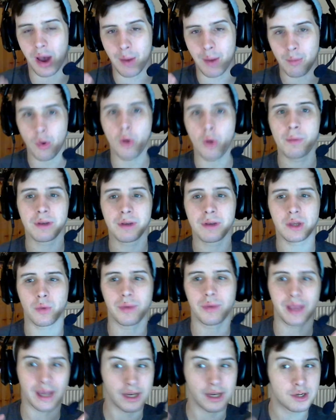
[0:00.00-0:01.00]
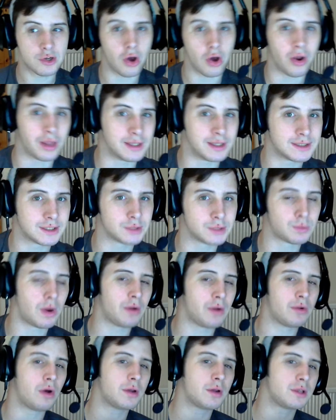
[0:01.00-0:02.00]
I will be doing it in dollars as
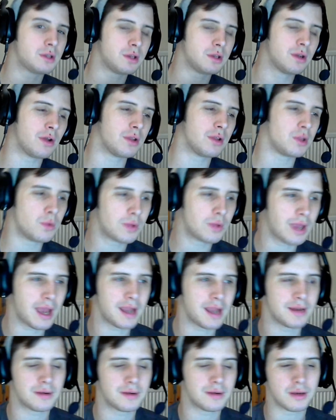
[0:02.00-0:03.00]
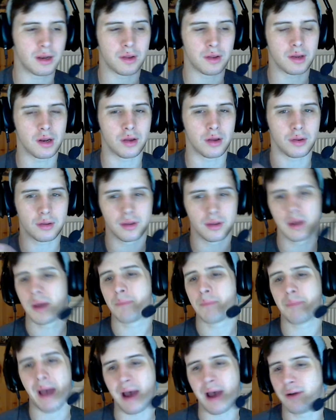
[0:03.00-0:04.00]
well, not UK,
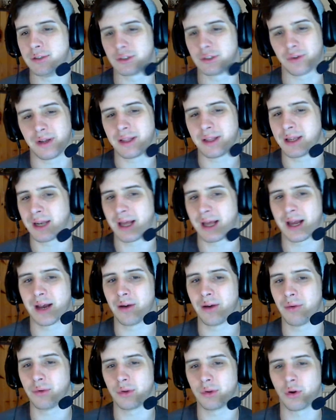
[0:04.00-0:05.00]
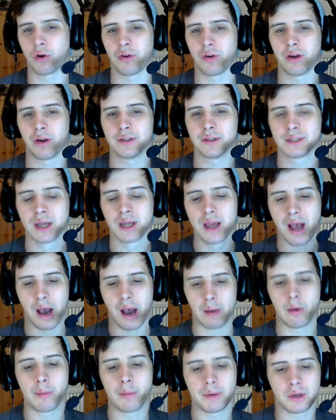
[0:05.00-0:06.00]
pounds or anything like that, or euros. I
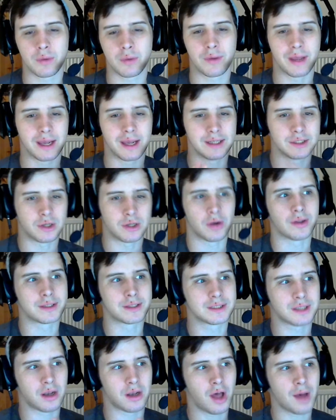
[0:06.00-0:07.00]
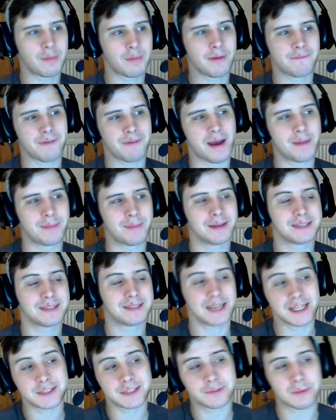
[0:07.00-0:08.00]
will be doing it in dollars because a lot of my fan base
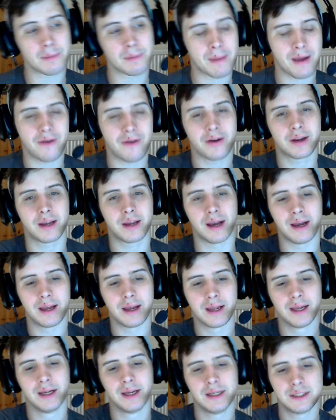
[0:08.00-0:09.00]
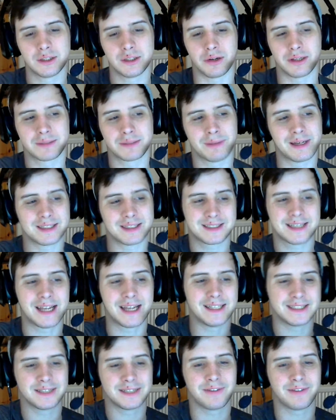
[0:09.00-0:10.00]
is from America, so it does make
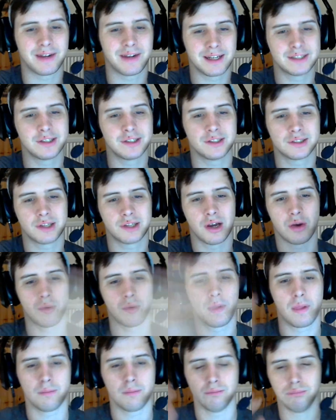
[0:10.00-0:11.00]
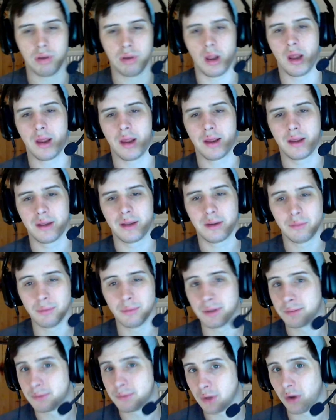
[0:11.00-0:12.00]
sense if I literally just go bleh
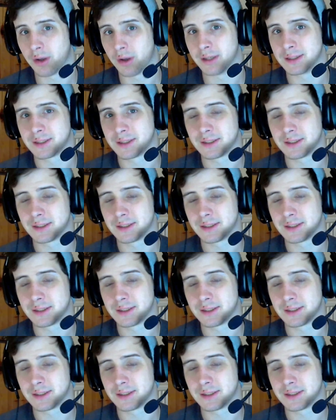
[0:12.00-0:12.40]
with dollars.